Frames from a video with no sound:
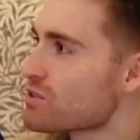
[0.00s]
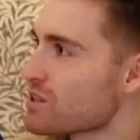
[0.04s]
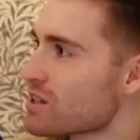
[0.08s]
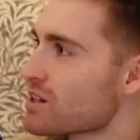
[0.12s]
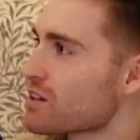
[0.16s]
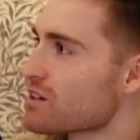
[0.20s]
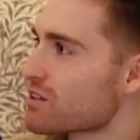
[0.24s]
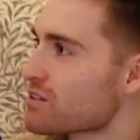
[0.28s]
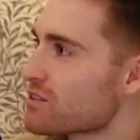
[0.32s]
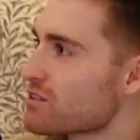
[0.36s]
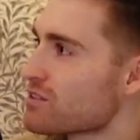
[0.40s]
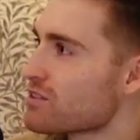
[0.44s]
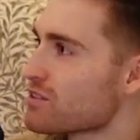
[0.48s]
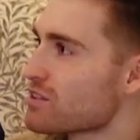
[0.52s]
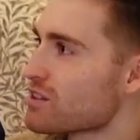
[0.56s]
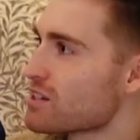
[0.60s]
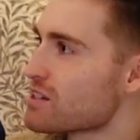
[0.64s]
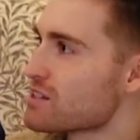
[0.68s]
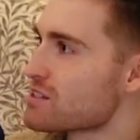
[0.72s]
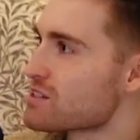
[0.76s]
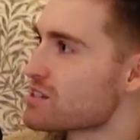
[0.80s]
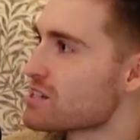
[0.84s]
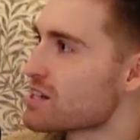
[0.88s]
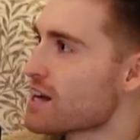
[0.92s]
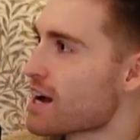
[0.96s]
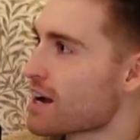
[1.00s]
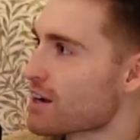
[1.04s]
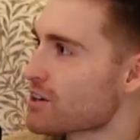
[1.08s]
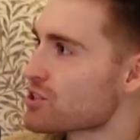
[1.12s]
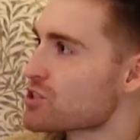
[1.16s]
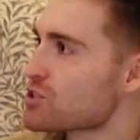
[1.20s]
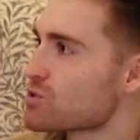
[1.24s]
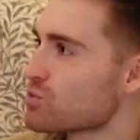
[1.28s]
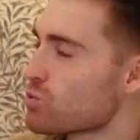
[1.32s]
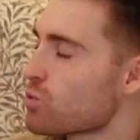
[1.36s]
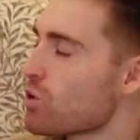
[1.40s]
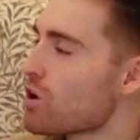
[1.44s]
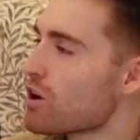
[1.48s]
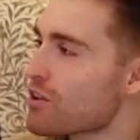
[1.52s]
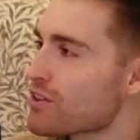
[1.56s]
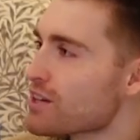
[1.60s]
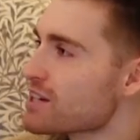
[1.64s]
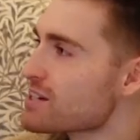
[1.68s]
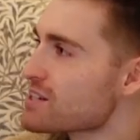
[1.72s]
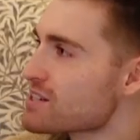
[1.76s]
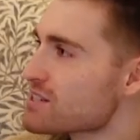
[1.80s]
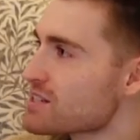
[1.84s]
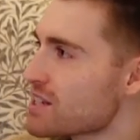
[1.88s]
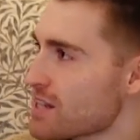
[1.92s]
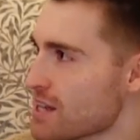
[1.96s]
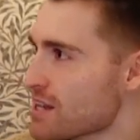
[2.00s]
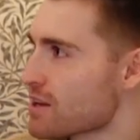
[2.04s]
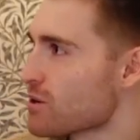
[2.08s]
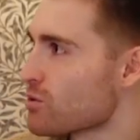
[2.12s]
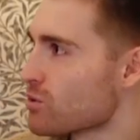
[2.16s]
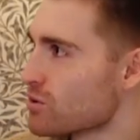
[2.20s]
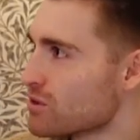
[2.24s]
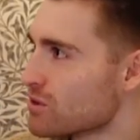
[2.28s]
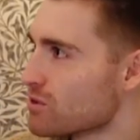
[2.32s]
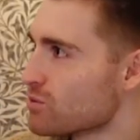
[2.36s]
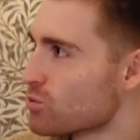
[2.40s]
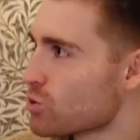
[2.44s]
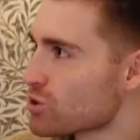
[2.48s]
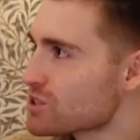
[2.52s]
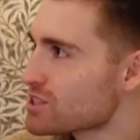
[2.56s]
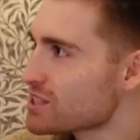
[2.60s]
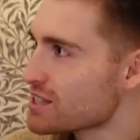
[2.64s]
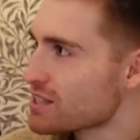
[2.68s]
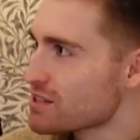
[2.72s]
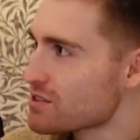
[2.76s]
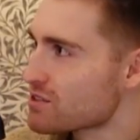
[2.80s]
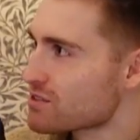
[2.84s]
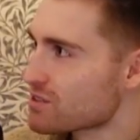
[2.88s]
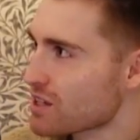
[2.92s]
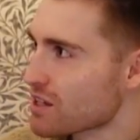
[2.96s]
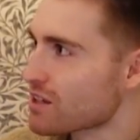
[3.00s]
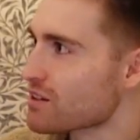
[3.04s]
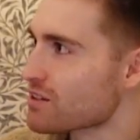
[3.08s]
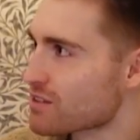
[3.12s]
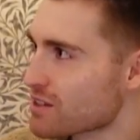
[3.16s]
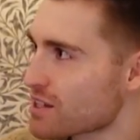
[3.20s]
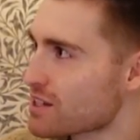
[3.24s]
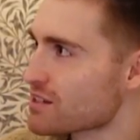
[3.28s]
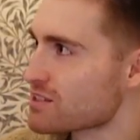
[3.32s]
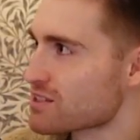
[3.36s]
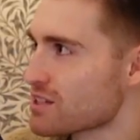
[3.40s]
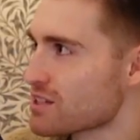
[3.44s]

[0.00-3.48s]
think is the action? What are they seeing? What do they think they're